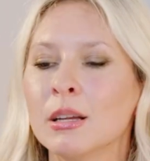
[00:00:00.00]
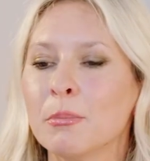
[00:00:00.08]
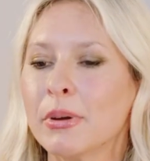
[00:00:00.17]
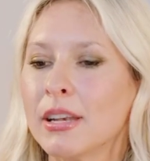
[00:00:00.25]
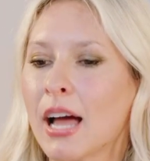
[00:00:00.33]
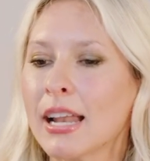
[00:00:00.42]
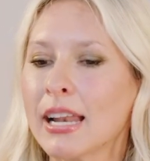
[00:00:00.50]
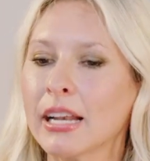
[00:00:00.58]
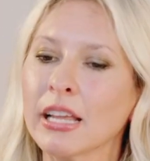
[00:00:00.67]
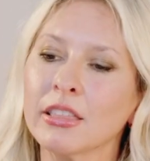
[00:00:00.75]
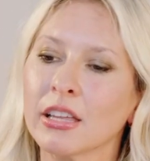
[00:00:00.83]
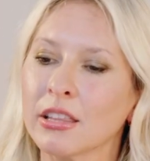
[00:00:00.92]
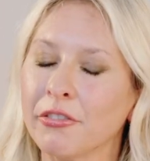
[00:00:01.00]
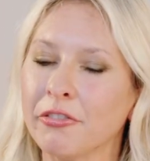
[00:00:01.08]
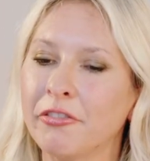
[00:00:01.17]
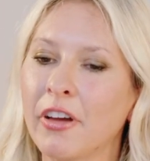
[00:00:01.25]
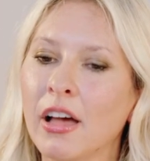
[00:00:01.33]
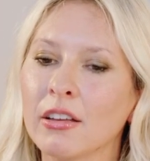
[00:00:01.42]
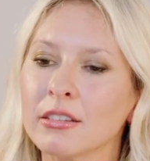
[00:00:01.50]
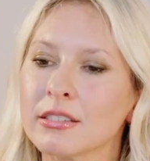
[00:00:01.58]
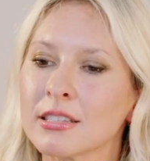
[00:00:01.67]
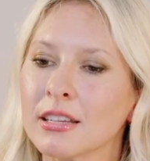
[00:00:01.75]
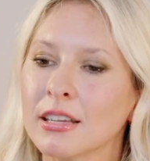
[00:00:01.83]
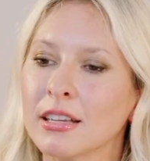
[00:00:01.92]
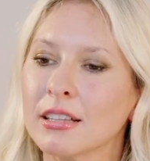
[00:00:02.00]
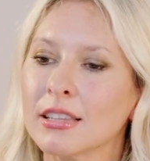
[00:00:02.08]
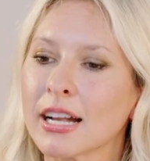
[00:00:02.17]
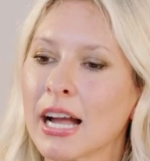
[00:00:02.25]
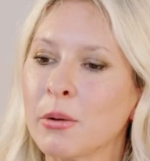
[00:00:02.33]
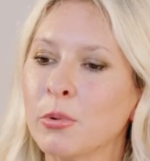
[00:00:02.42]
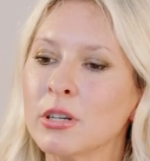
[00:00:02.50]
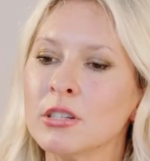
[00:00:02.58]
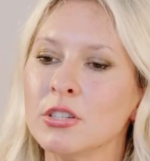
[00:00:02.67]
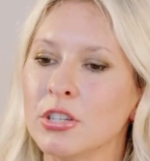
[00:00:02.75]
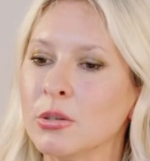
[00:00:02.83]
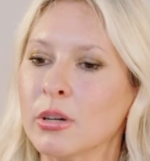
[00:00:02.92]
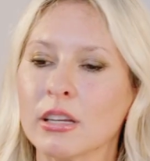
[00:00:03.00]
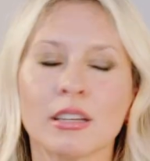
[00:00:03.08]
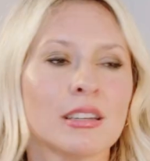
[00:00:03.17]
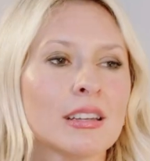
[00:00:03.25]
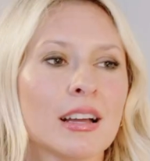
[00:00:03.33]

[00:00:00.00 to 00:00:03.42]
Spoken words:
but not anything that felt like I wouldn't do it